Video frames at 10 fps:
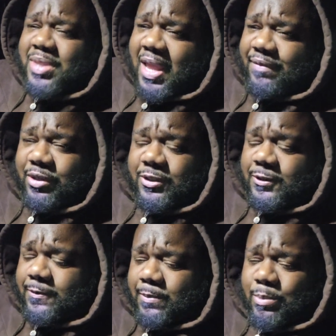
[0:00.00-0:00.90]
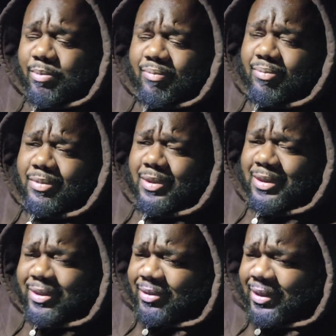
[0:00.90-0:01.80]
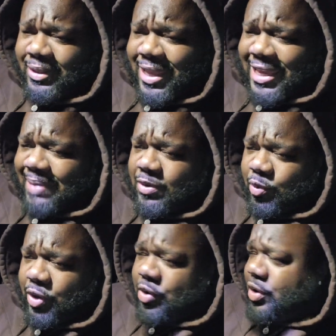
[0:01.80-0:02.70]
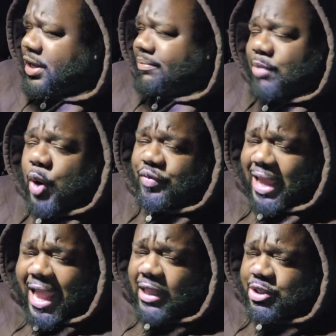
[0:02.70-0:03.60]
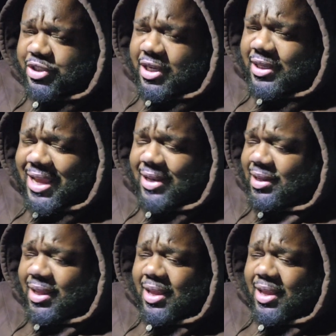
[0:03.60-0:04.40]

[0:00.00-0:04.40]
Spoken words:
Never. They came in wearing all that Marvin Hagler shit, that